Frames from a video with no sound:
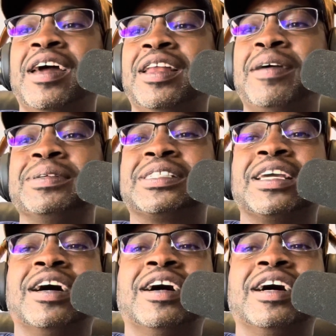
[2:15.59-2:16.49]
Let me see.
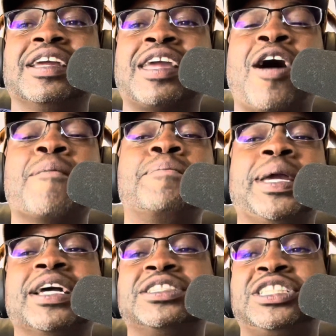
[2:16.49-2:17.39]
Uh, y'all,
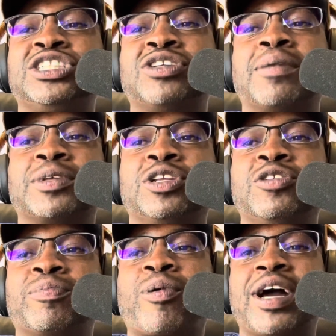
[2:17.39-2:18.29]
Bia, she dropped a
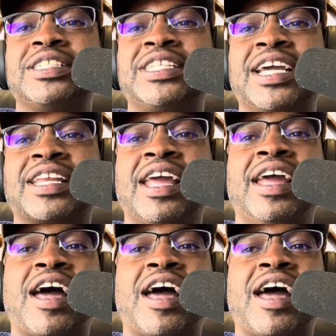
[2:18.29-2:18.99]
new project.